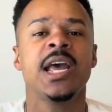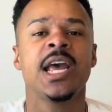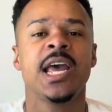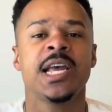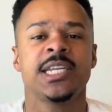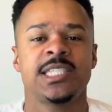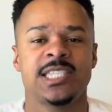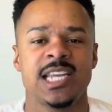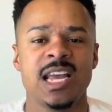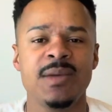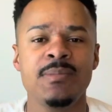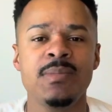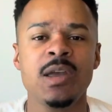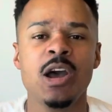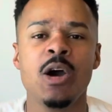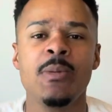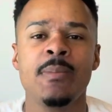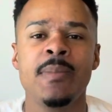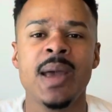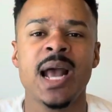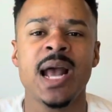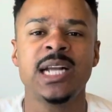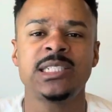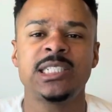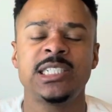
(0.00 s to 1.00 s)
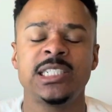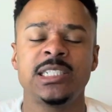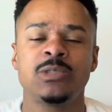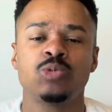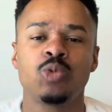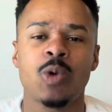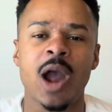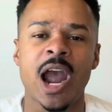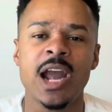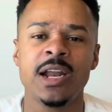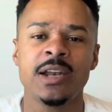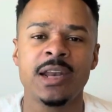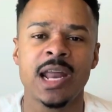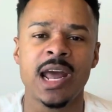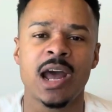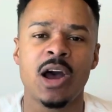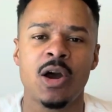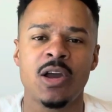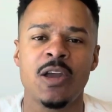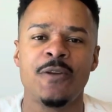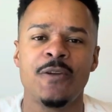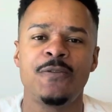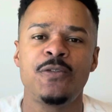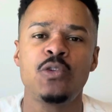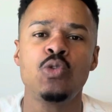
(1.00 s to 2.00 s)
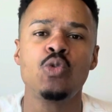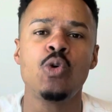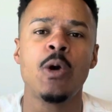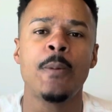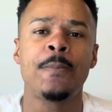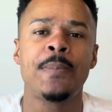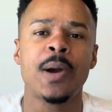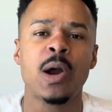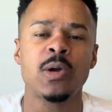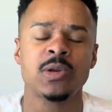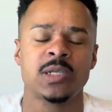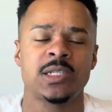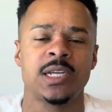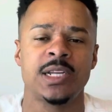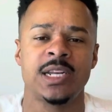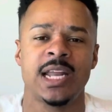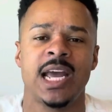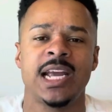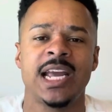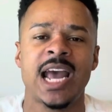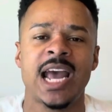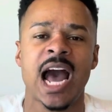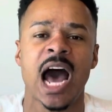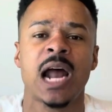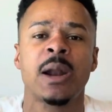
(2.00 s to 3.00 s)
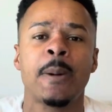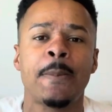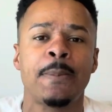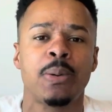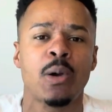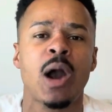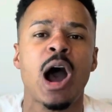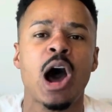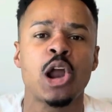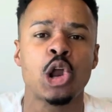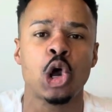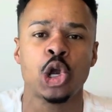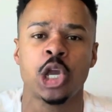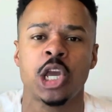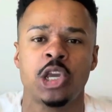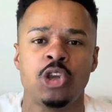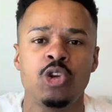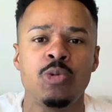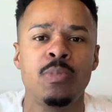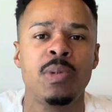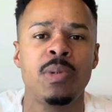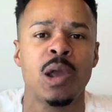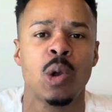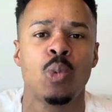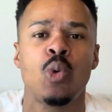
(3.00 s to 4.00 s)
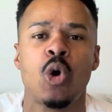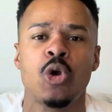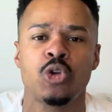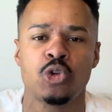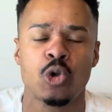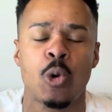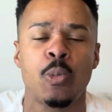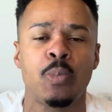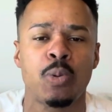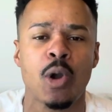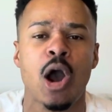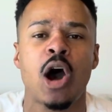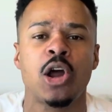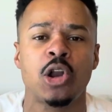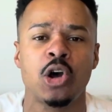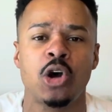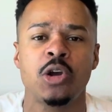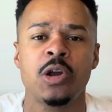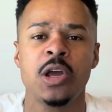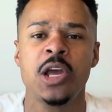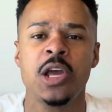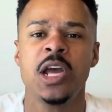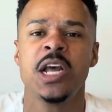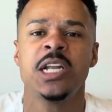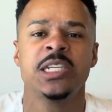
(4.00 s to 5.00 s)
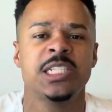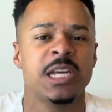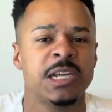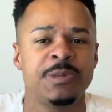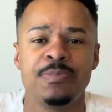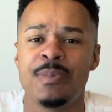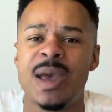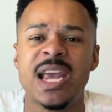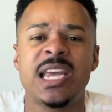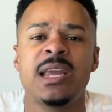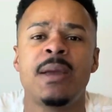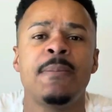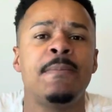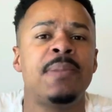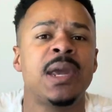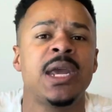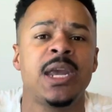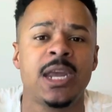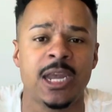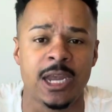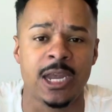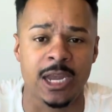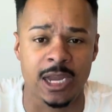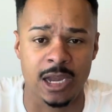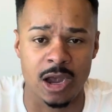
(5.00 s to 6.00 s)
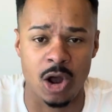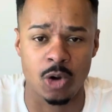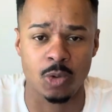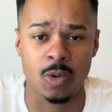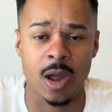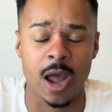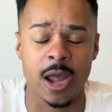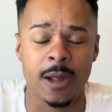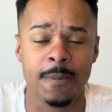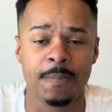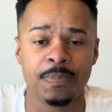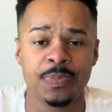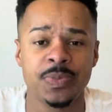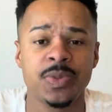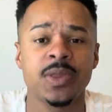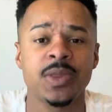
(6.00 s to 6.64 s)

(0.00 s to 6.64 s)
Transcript: Send me a message right now if you a person that got a product and you been wanting your product to make it big, all right?